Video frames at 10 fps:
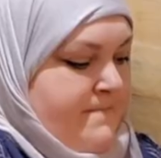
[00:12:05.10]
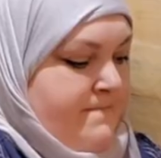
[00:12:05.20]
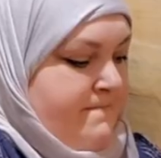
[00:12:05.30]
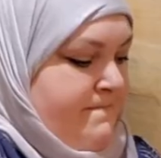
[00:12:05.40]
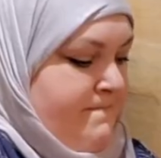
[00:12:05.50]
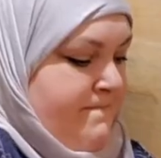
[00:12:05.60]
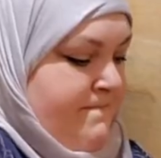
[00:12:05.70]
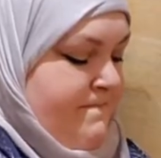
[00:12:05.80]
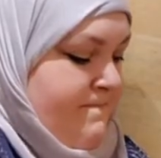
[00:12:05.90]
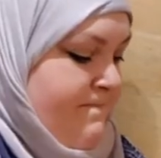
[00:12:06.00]

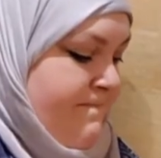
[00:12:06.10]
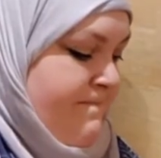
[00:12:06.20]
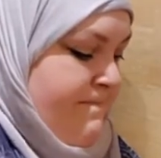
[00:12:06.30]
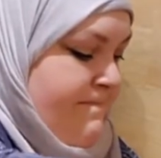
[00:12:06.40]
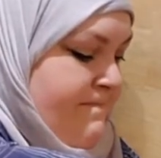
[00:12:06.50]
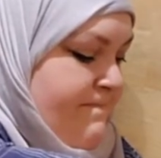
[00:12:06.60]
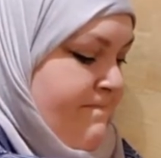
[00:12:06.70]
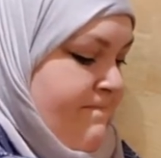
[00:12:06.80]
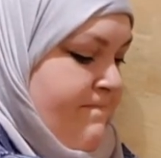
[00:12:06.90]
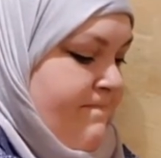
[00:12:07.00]

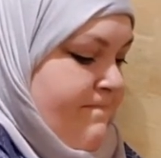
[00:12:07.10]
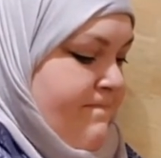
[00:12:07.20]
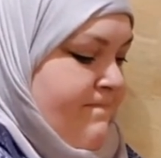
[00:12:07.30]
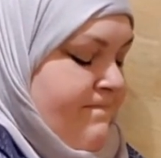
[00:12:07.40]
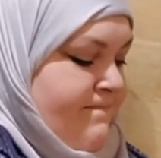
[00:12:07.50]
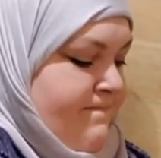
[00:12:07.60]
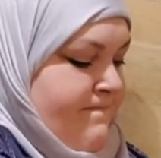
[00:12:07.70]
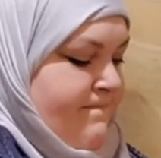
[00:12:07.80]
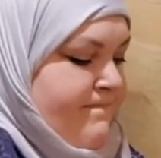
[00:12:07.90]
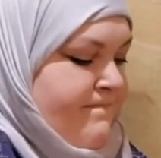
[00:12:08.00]

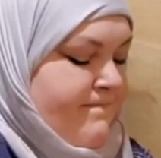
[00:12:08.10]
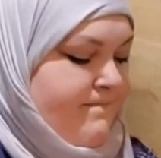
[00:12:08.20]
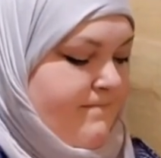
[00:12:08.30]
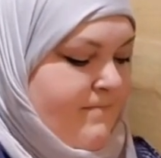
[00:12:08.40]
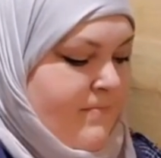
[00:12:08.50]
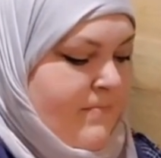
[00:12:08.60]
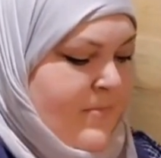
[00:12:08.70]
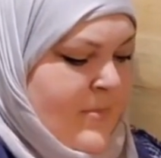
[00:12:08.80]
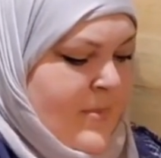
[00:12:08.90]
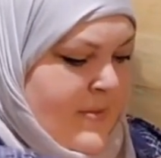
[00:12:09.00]

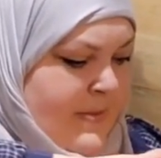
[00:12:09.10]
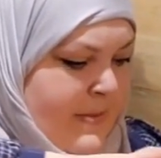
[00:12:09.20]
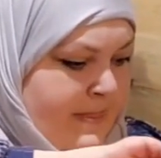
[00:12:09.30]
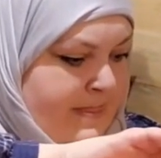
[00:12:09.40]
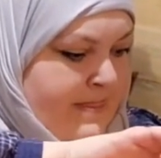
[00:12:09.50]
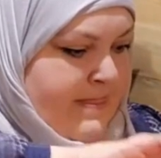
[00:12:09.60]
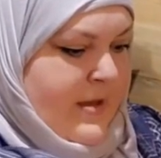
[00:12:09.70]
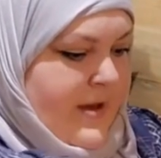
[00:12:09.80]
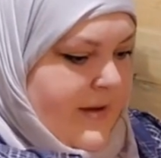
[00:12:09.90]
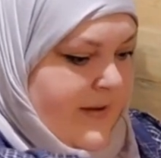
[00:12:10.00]

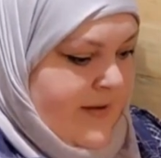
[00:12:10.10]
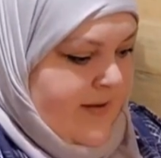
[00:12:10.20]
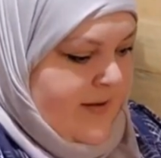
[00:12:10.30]
(no one is talking)